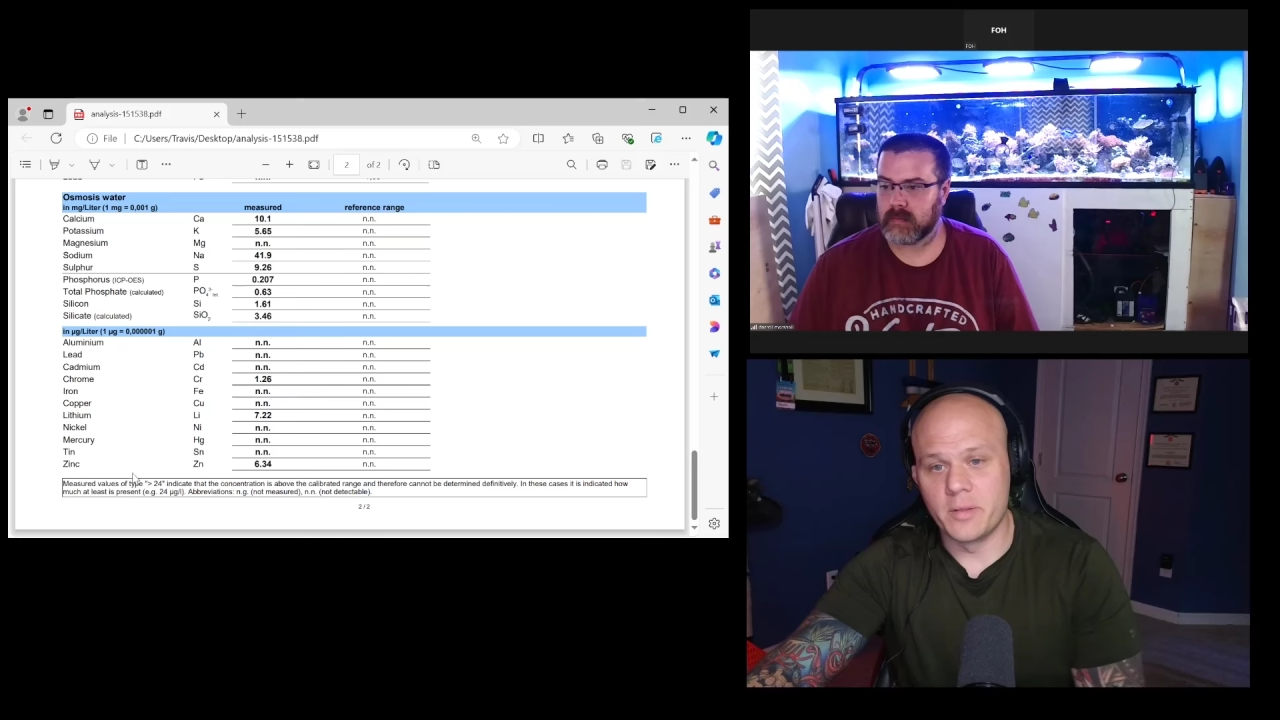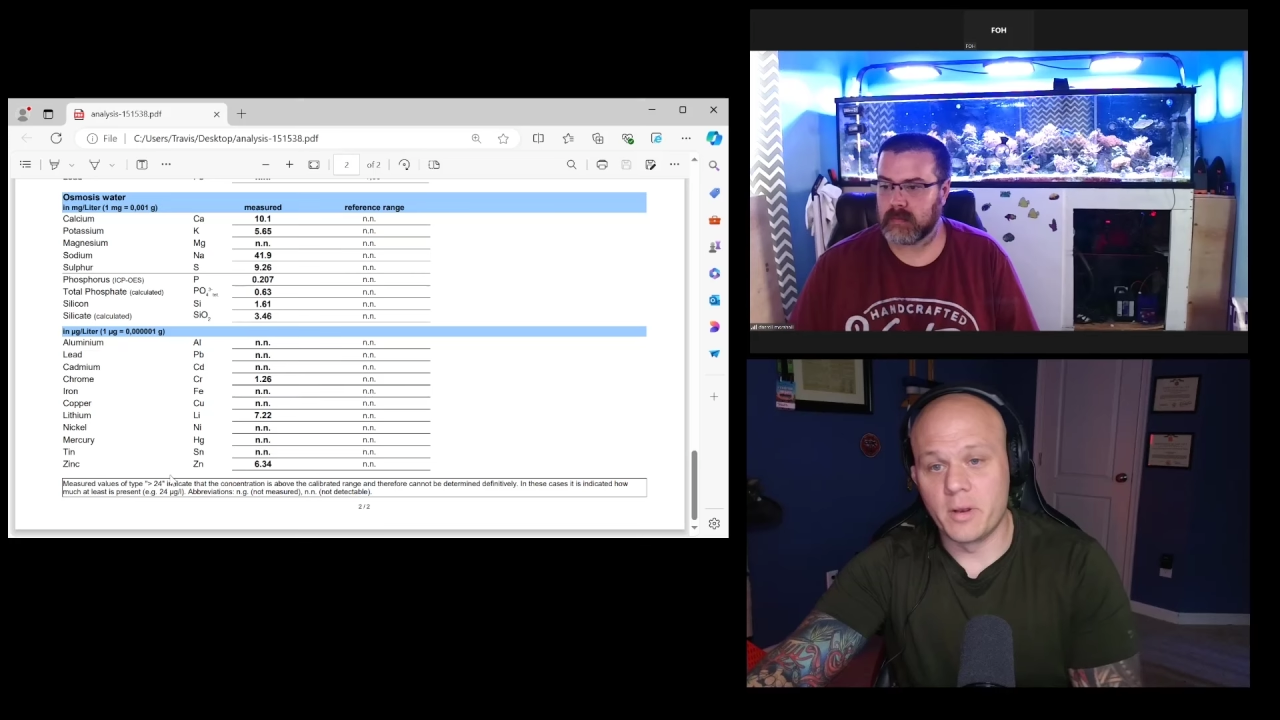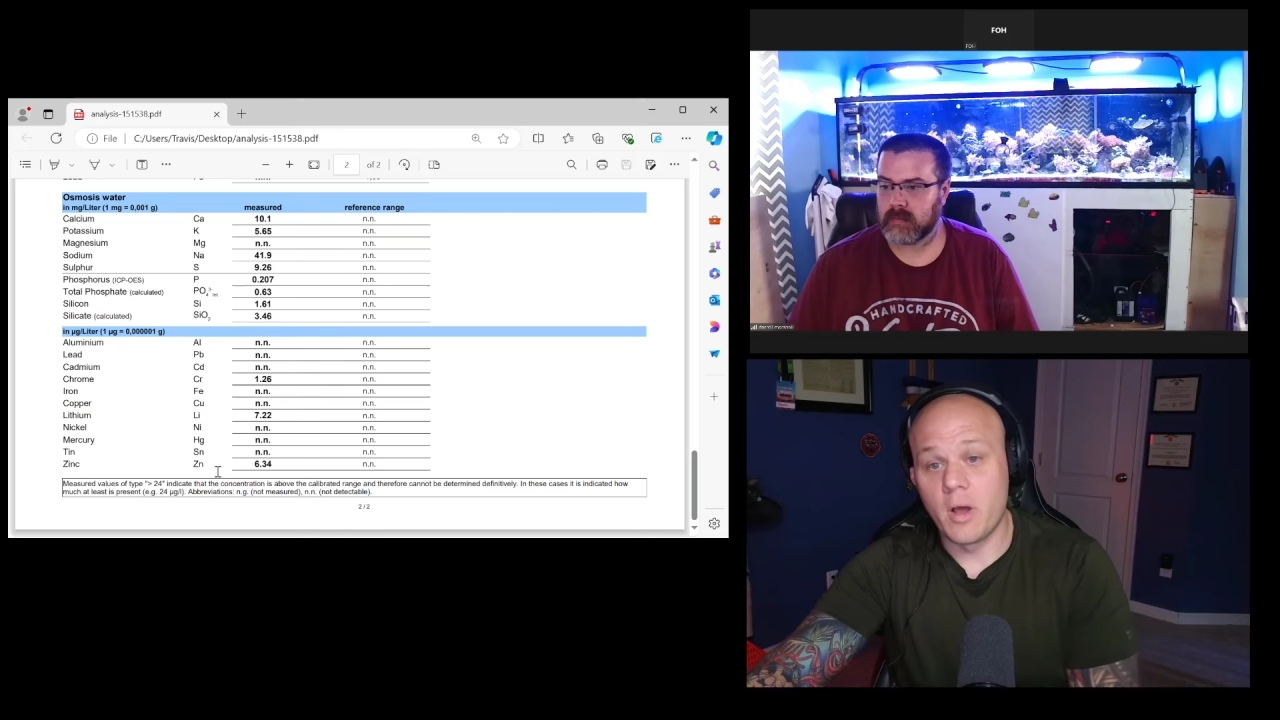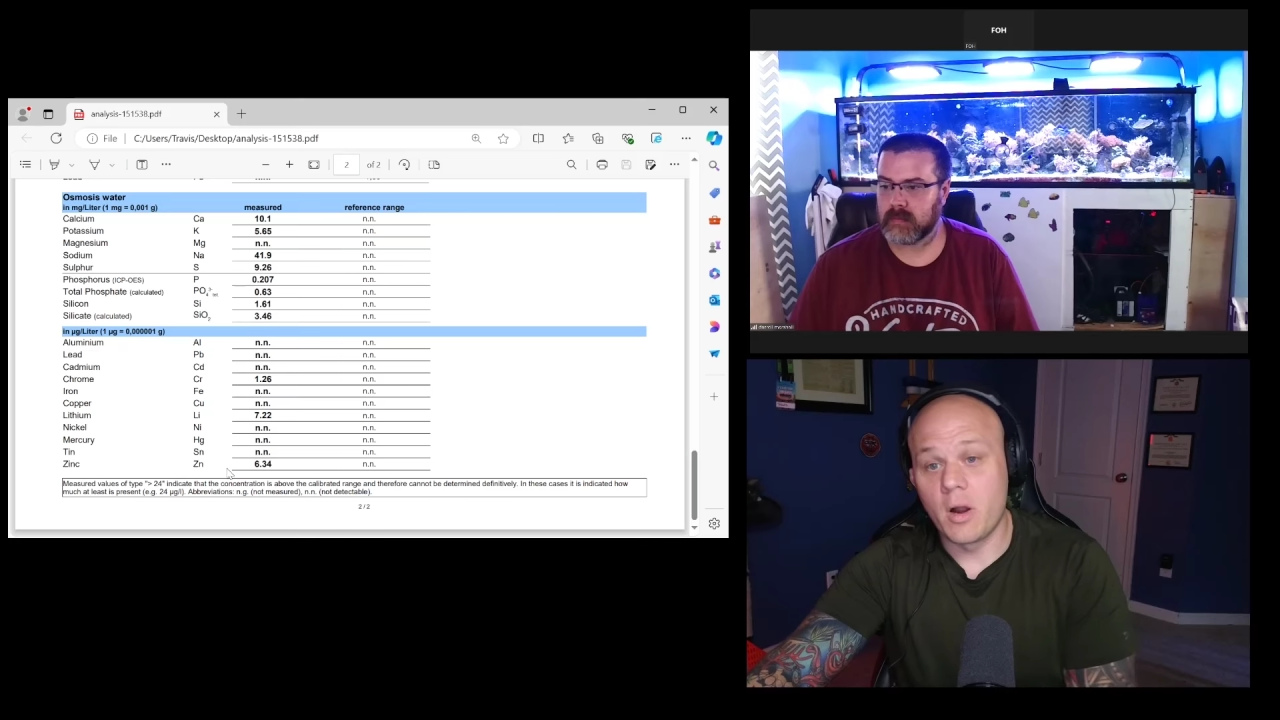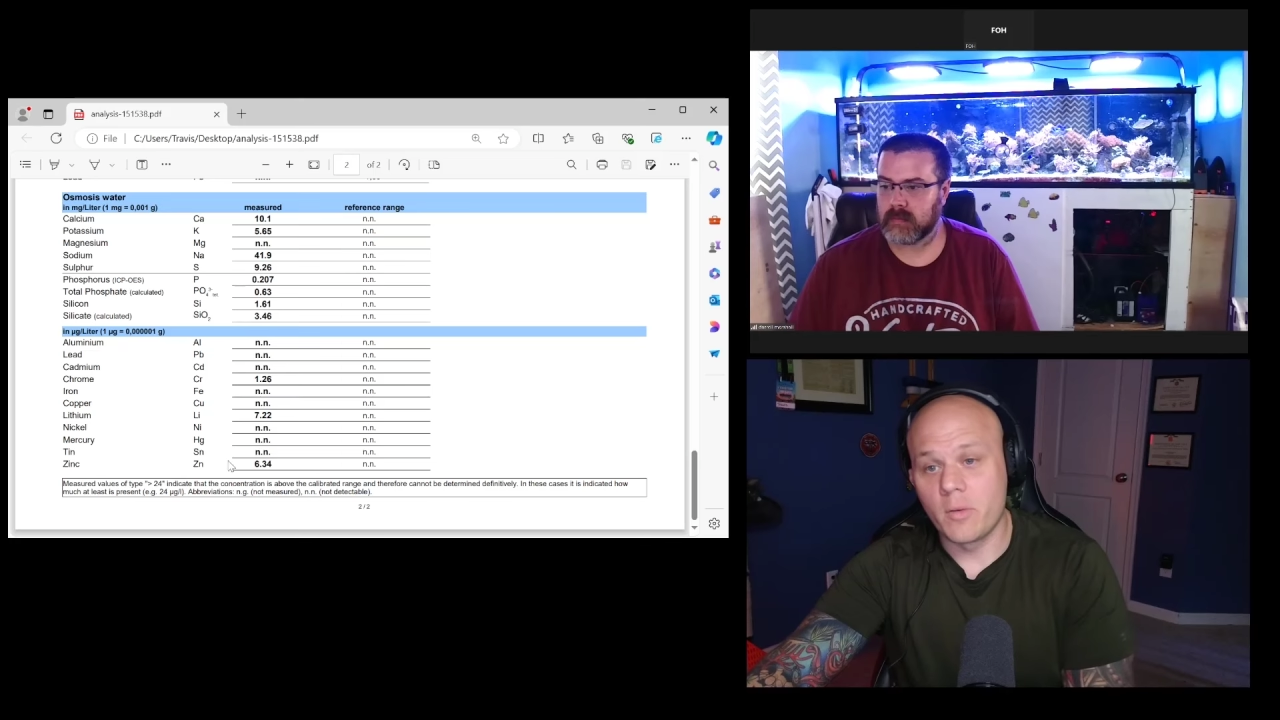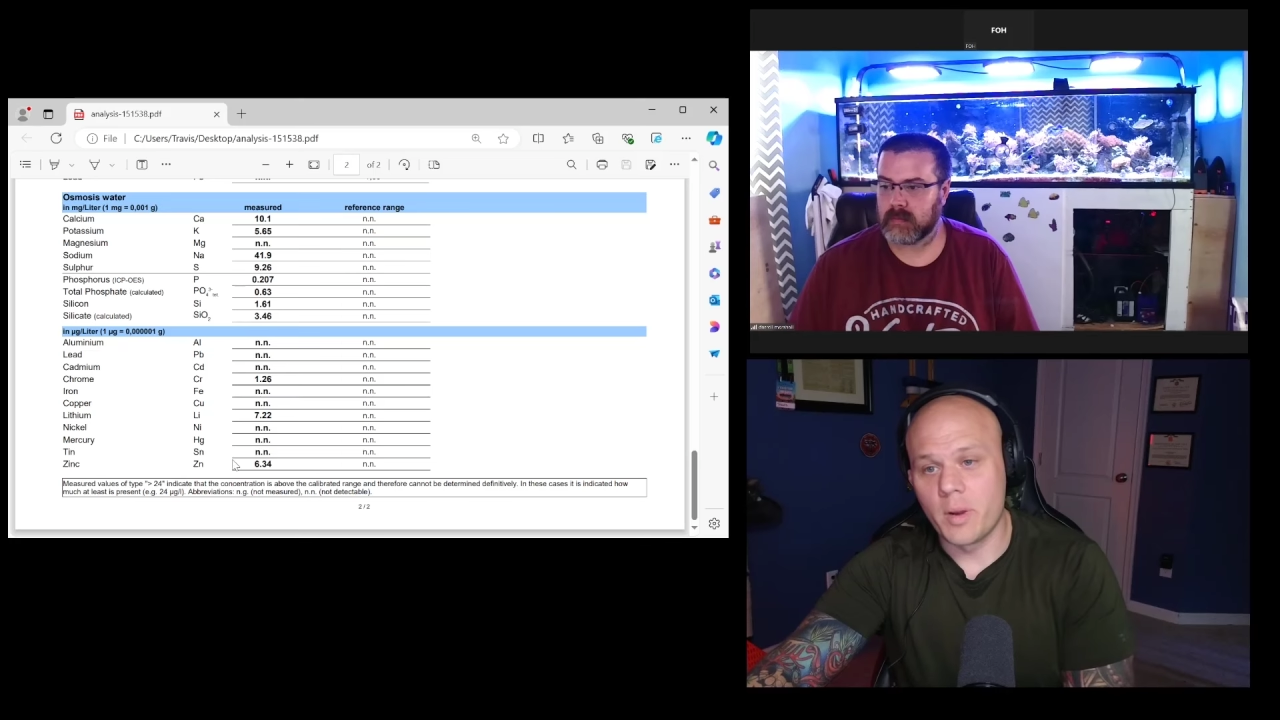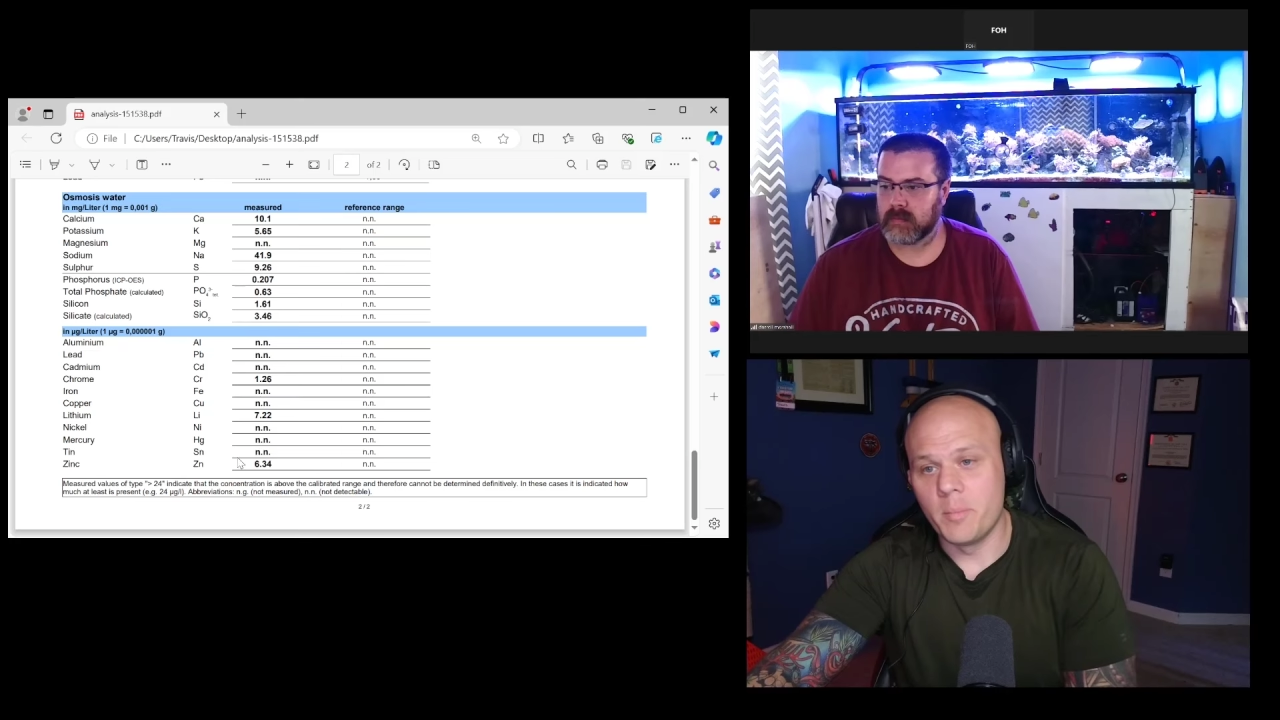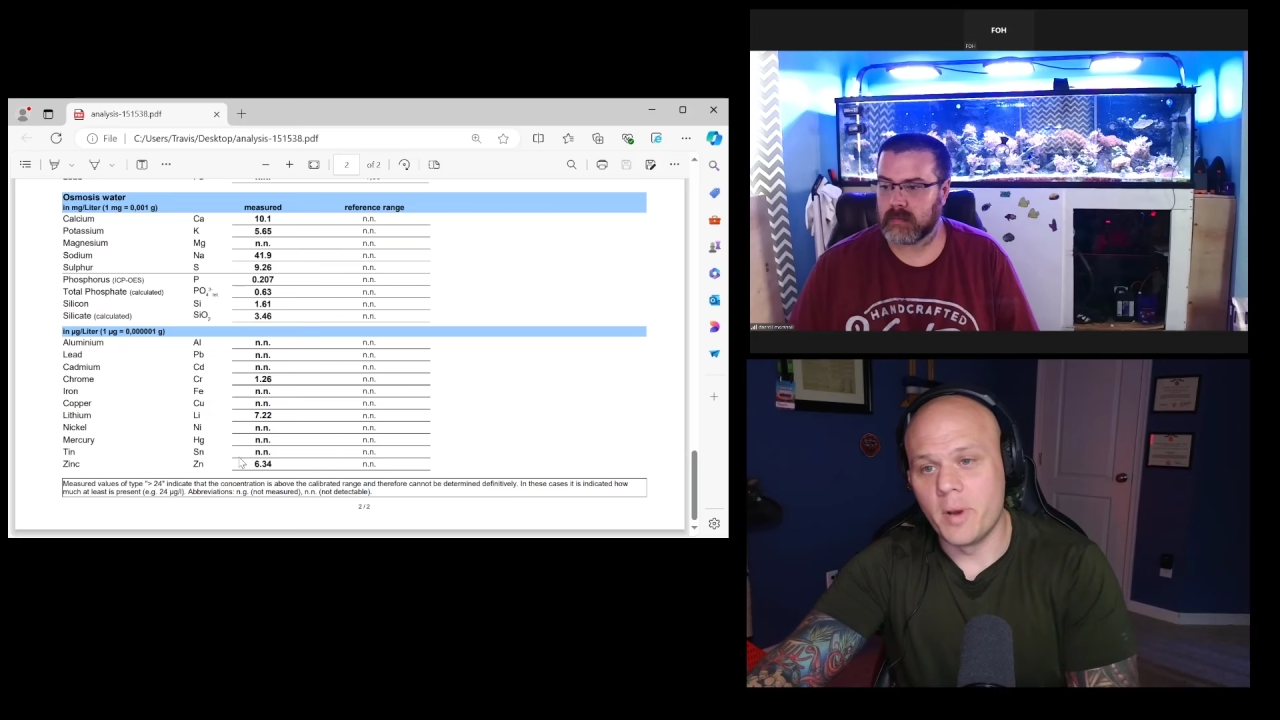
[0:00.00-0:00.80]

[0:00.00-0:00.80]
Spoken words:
in the long run.